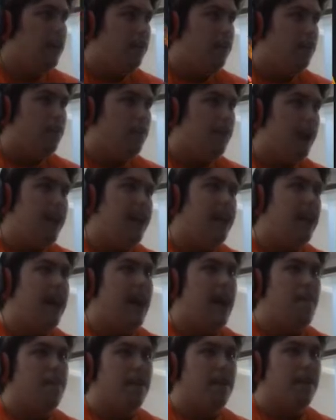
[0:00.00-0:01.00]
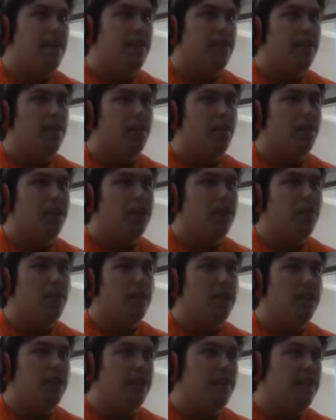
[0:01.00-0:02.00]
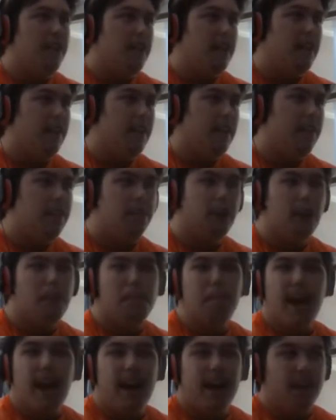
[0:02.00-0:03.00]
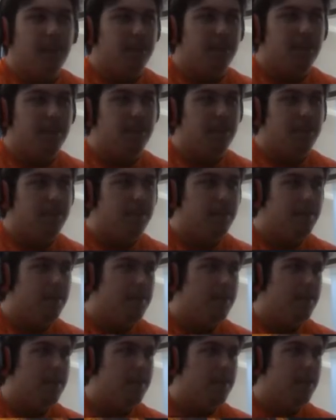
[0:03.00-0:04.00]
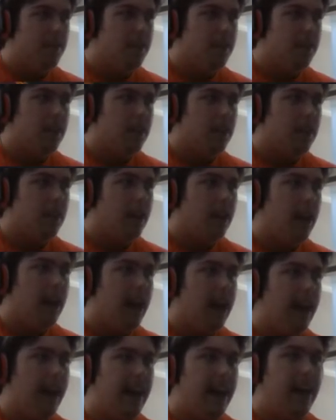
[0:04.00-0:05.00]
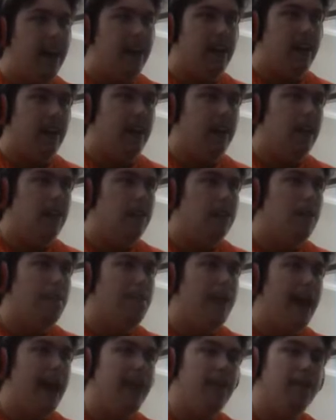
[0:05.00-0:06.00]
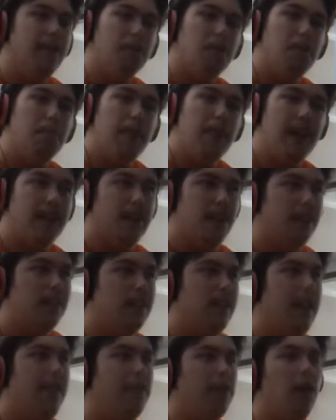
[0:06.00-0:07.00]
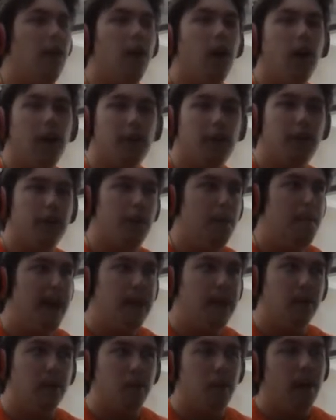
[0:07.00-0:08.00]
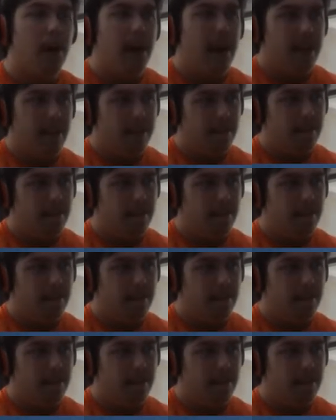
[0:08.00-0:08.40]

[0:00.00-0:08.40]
Raid captains, when you defeat them, they drop banners. And the banners will make the level harder no matter what.